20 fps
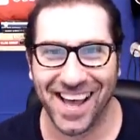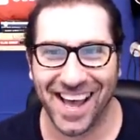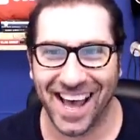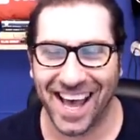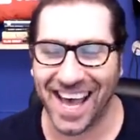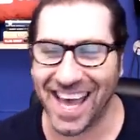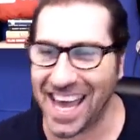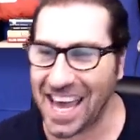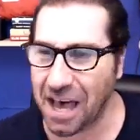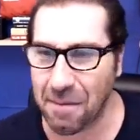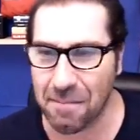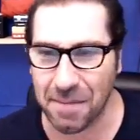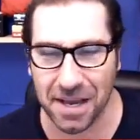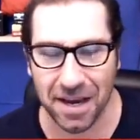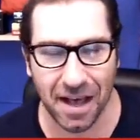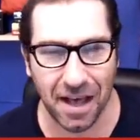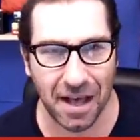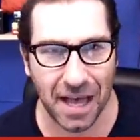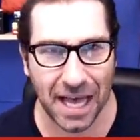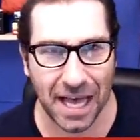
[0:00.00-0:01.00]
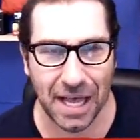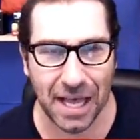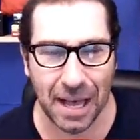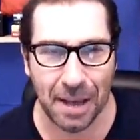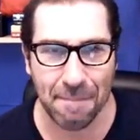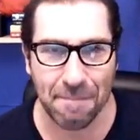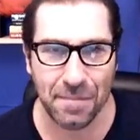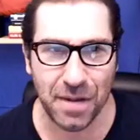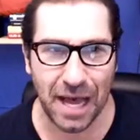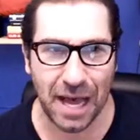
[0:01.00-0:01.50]
Hey, I mean,
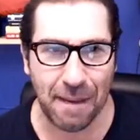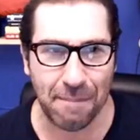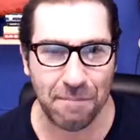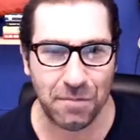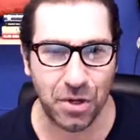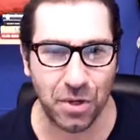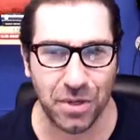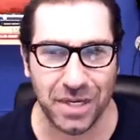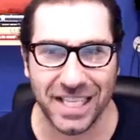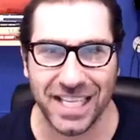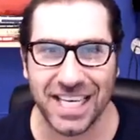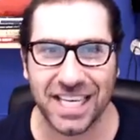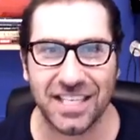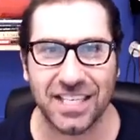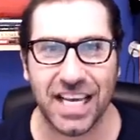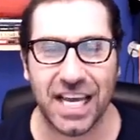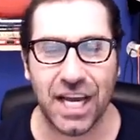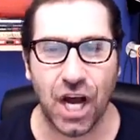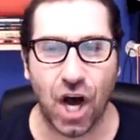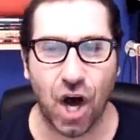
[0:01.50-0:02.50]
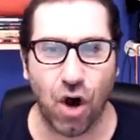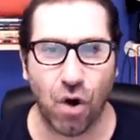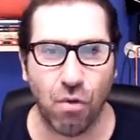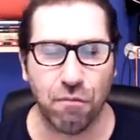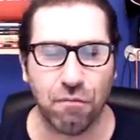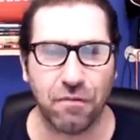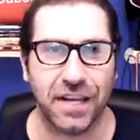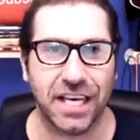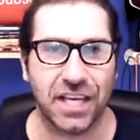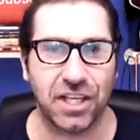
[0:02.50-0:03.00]
I'm doing this and
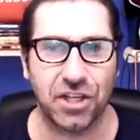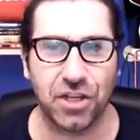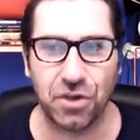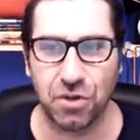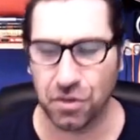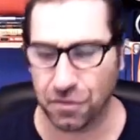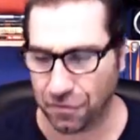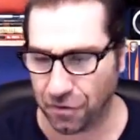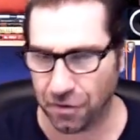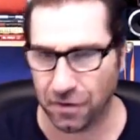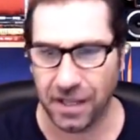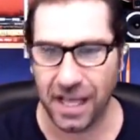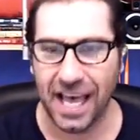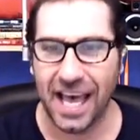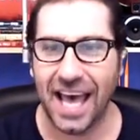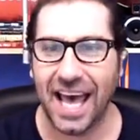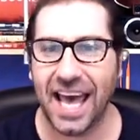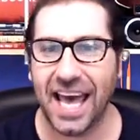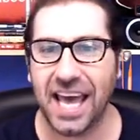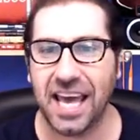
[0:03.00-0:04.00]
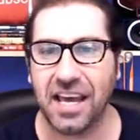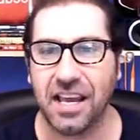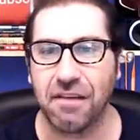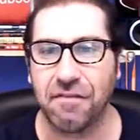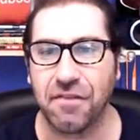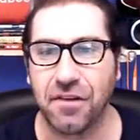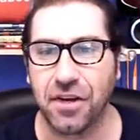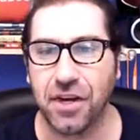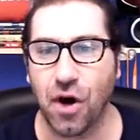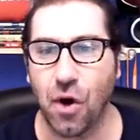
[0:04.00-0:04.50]
hopefully it's useful. Hey, and
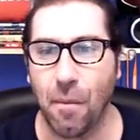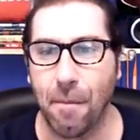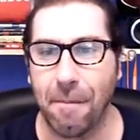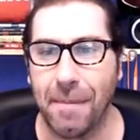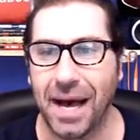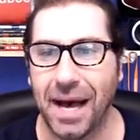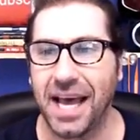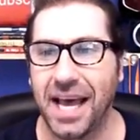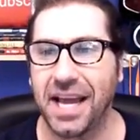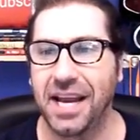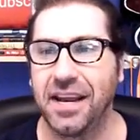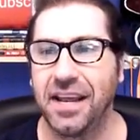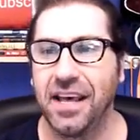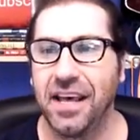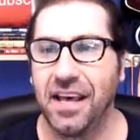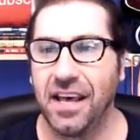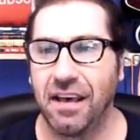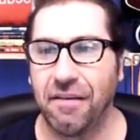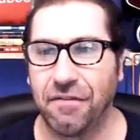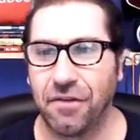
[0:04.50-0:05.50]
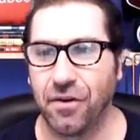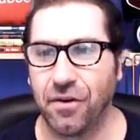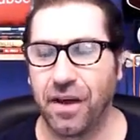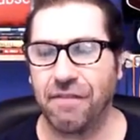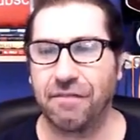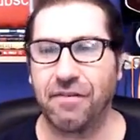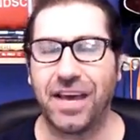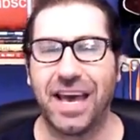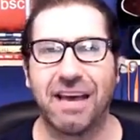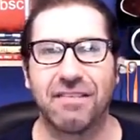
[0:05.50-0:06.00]
if you don't mind, if you
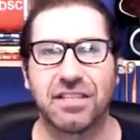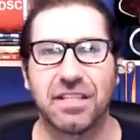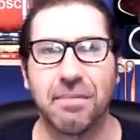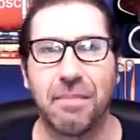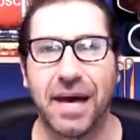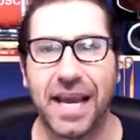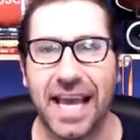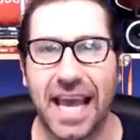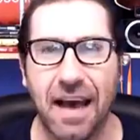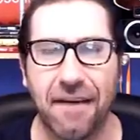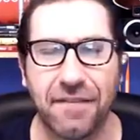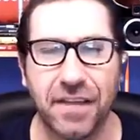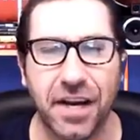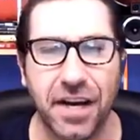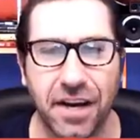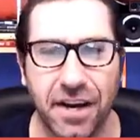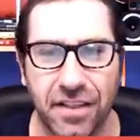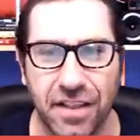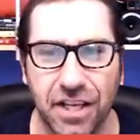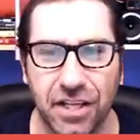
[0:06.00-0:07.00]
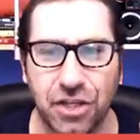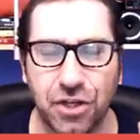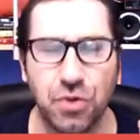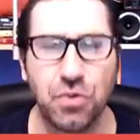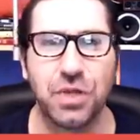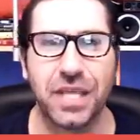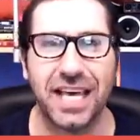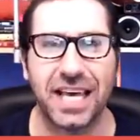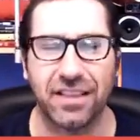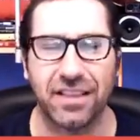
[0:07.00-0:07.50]
have somebody out there that you
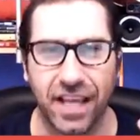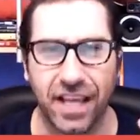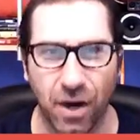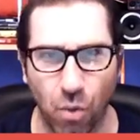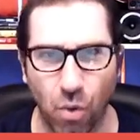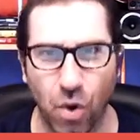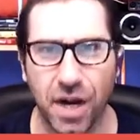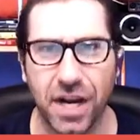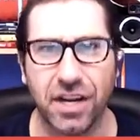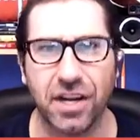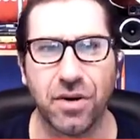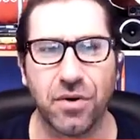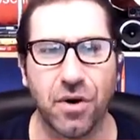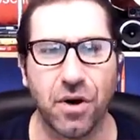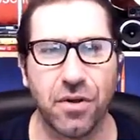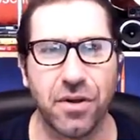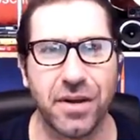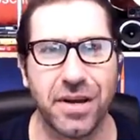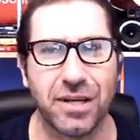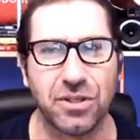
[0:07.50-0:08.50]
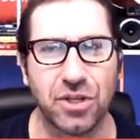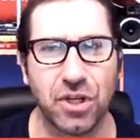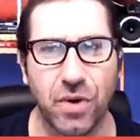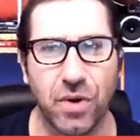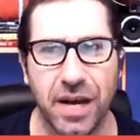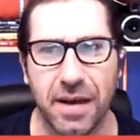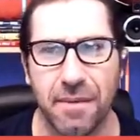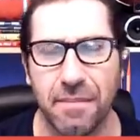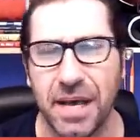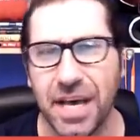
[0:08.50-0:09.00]
think they're wanting to grow their
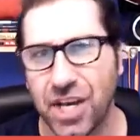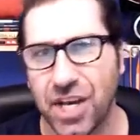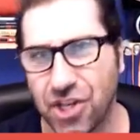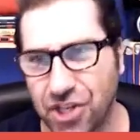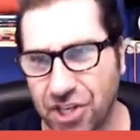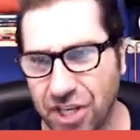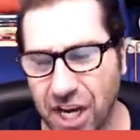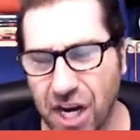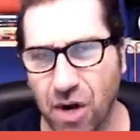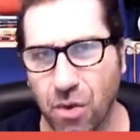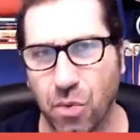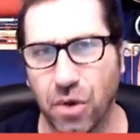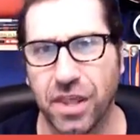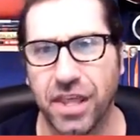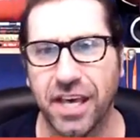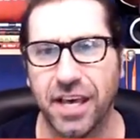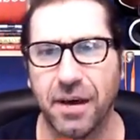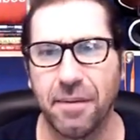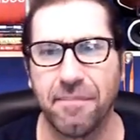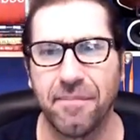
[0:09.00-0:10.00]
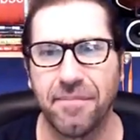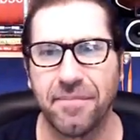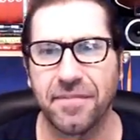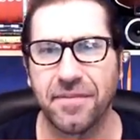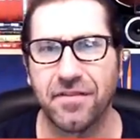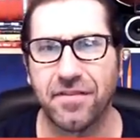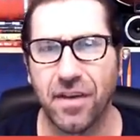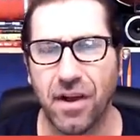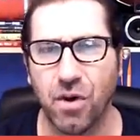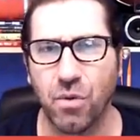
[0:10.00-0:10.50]
Instagram, share it with them.
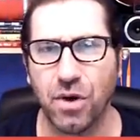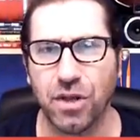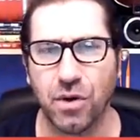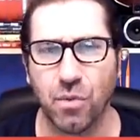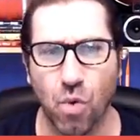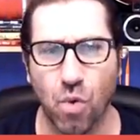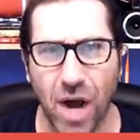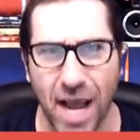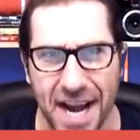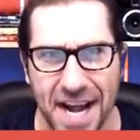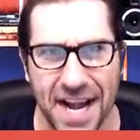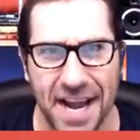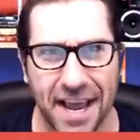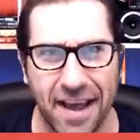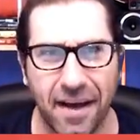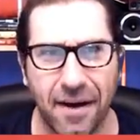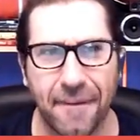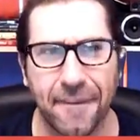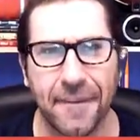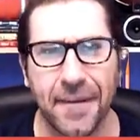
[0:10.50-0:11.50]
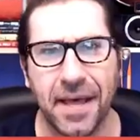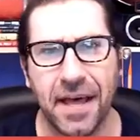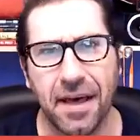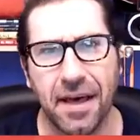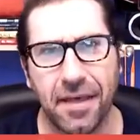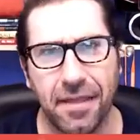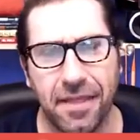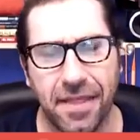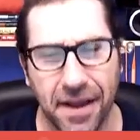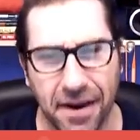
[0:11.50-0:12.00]
Share it with them right now.
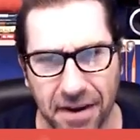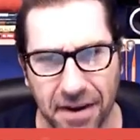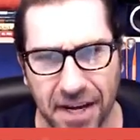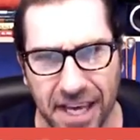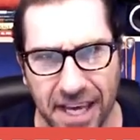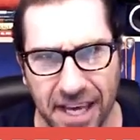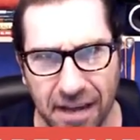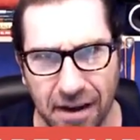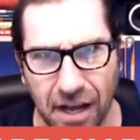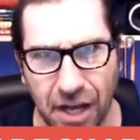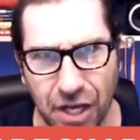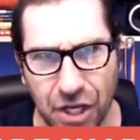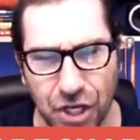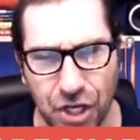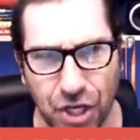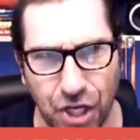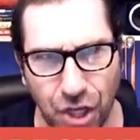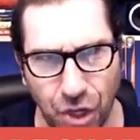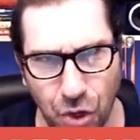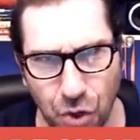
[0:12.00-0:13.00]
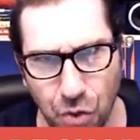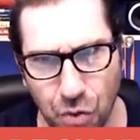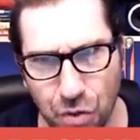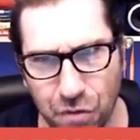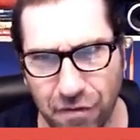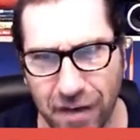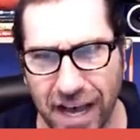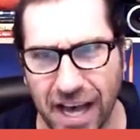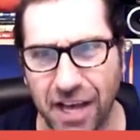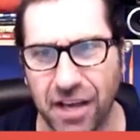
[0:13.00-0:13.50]
They're going to get a huge
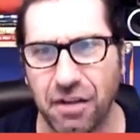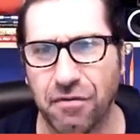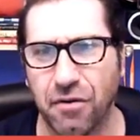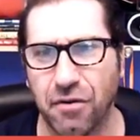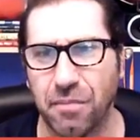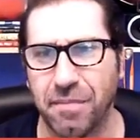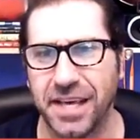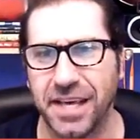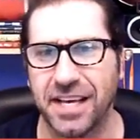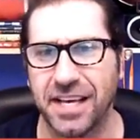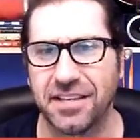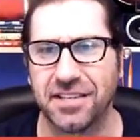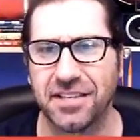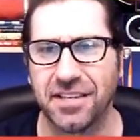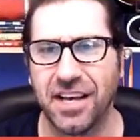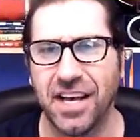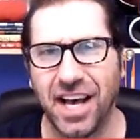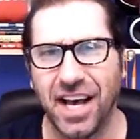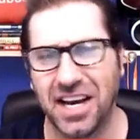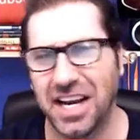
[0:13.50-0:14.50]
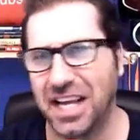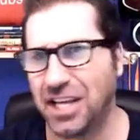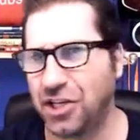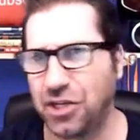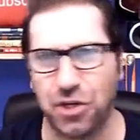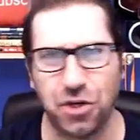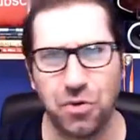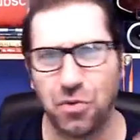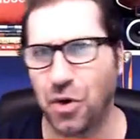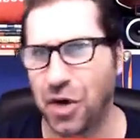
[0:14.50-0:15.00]
value from this, unless
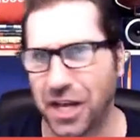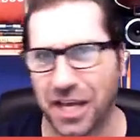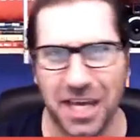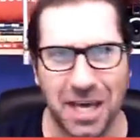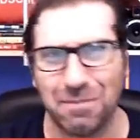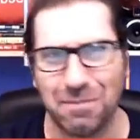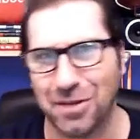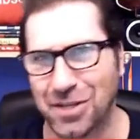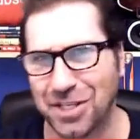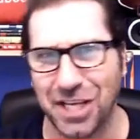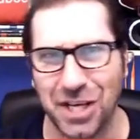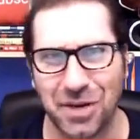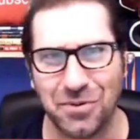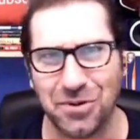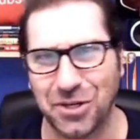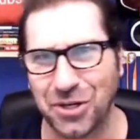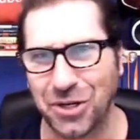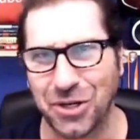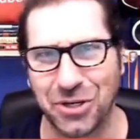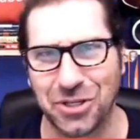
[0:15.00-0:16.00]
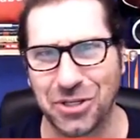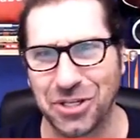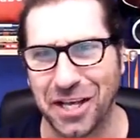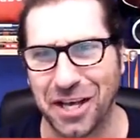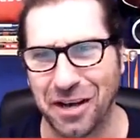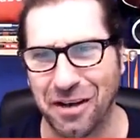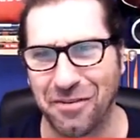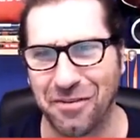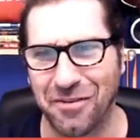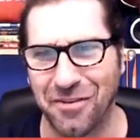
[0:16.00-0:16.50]
you want to keep the secret to
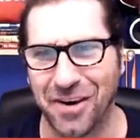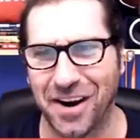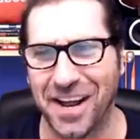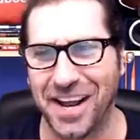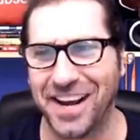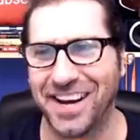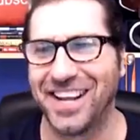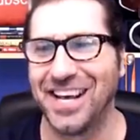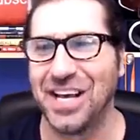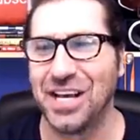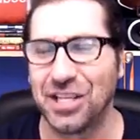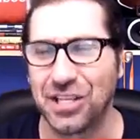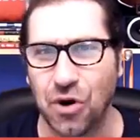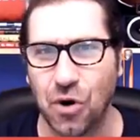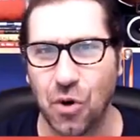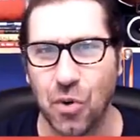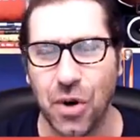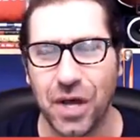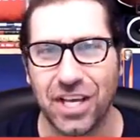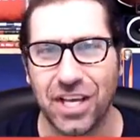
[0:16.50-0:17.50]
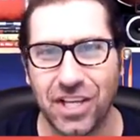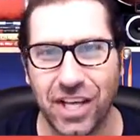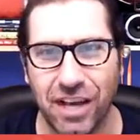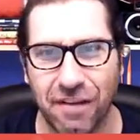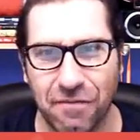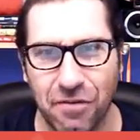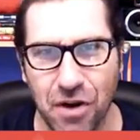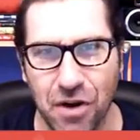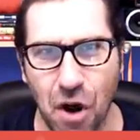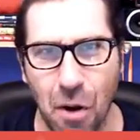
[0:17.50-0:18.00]
yourself, right? So
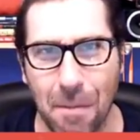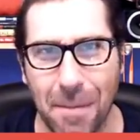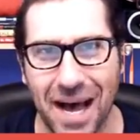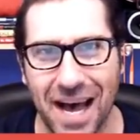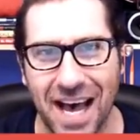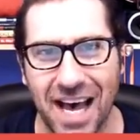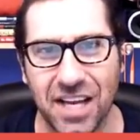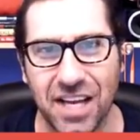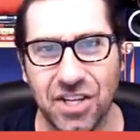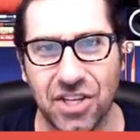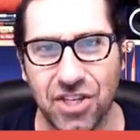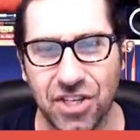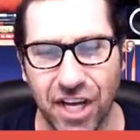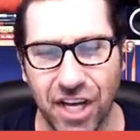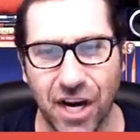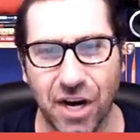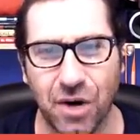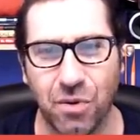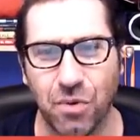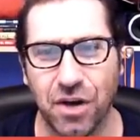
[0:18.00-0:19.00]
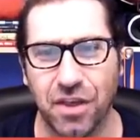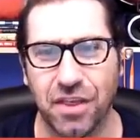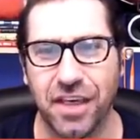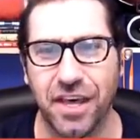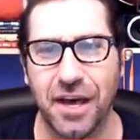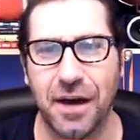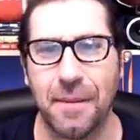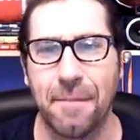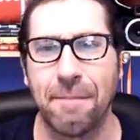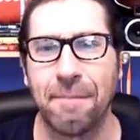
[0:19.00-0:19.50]
if you don't mind, share it with
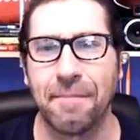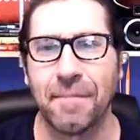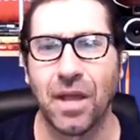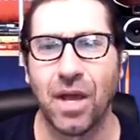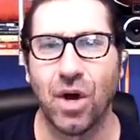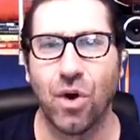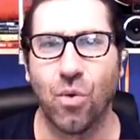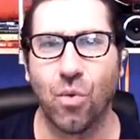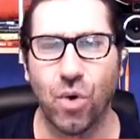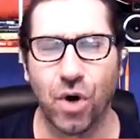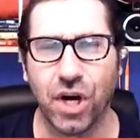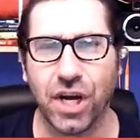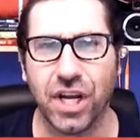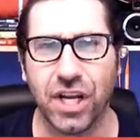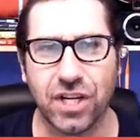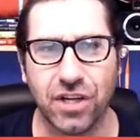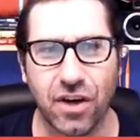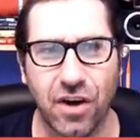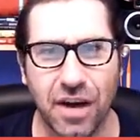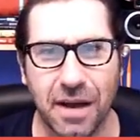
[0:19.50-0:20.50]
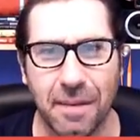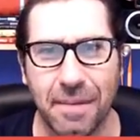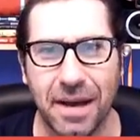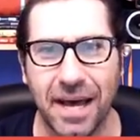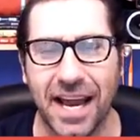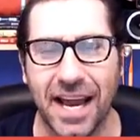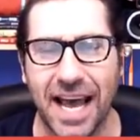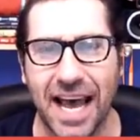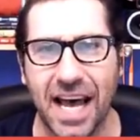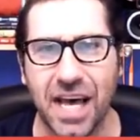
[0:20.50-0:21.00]
them. We're going to talk
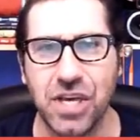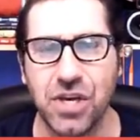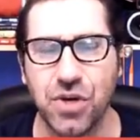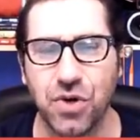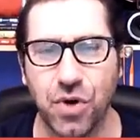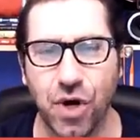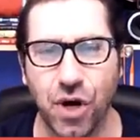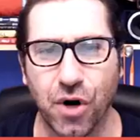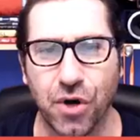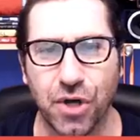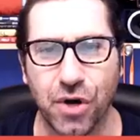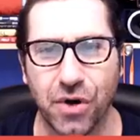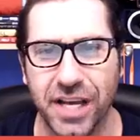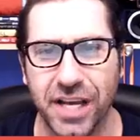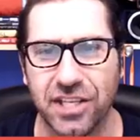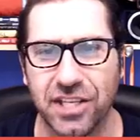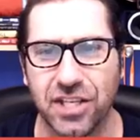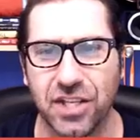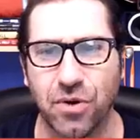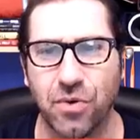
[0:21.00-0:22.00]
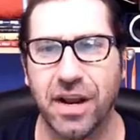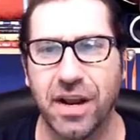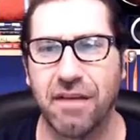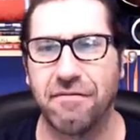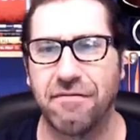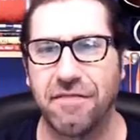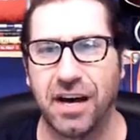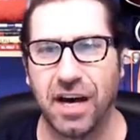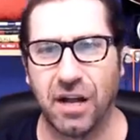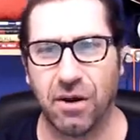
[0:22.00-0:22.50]
about how you grow your
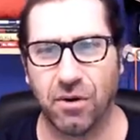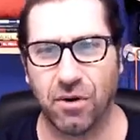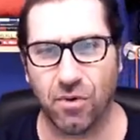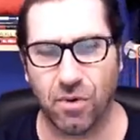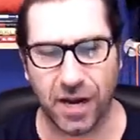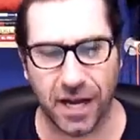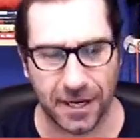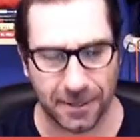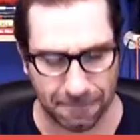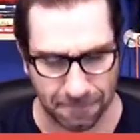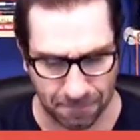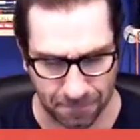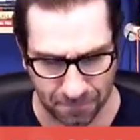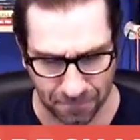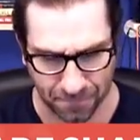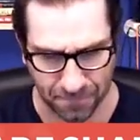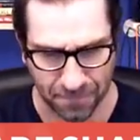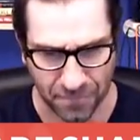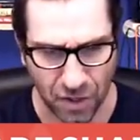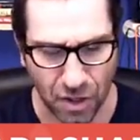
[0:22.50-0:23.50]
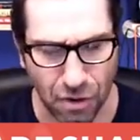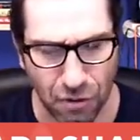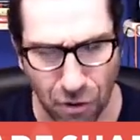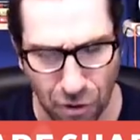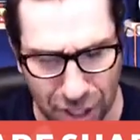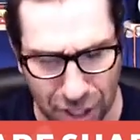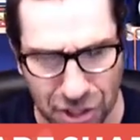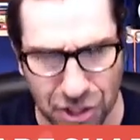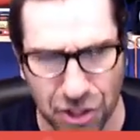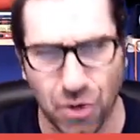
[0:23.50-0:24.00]
Instagram follower, right?
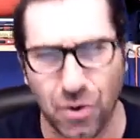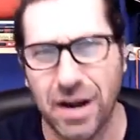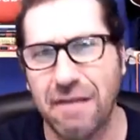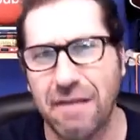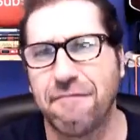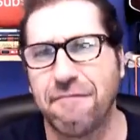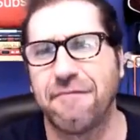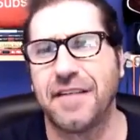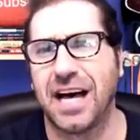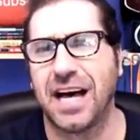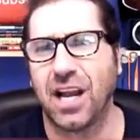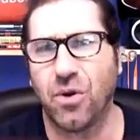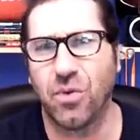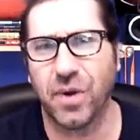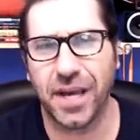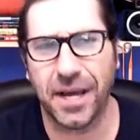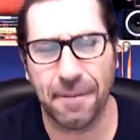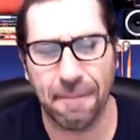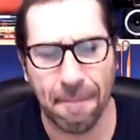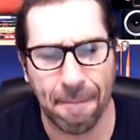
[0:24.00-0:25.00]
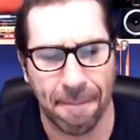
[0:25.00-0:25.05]
Or Instagram following.